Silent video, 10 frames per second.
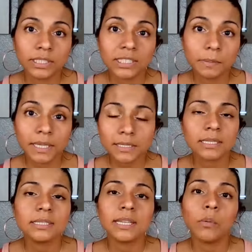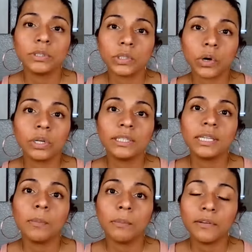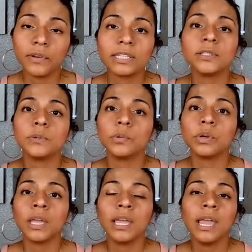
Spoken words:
this business. I was scrolling down my Facebook.